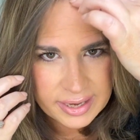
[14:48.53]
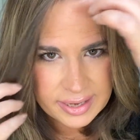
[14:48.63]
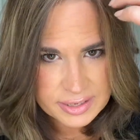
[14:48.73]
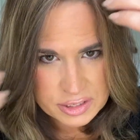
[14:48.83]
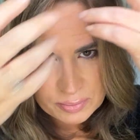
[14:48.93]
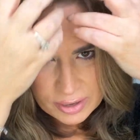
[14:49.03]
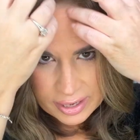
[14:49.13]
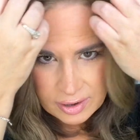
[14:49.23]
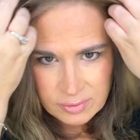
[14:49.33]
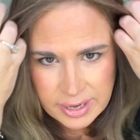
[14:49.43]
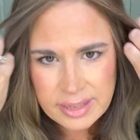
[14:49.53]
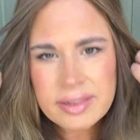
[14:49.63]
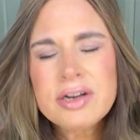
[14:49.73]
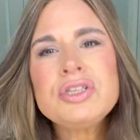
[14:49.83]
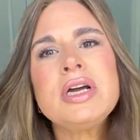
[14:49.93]
and spray all right in
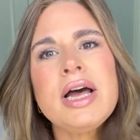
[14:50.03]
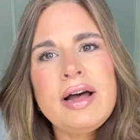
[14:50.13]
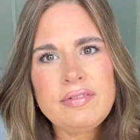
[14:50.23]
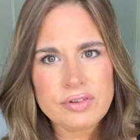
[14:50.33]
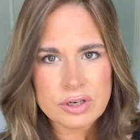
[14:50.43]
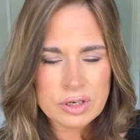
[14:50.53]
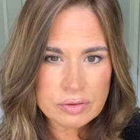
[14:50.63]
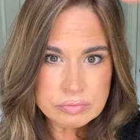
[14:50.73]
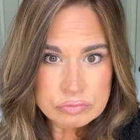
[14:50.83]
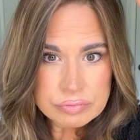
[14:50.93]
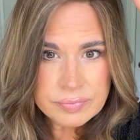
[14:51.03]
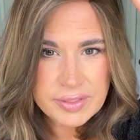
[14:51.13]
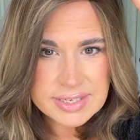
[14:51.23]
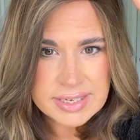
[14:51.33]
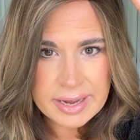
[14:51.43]
there to cover
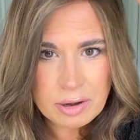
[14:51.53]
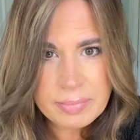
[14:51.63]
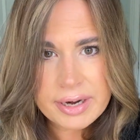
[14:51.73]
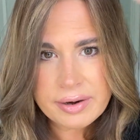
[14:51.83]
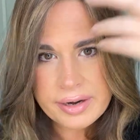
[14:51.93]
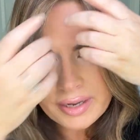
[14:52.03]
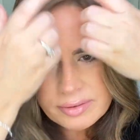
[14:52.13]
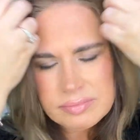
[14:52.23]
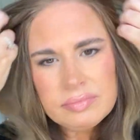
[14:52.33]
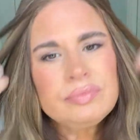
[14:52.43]
the scalp area.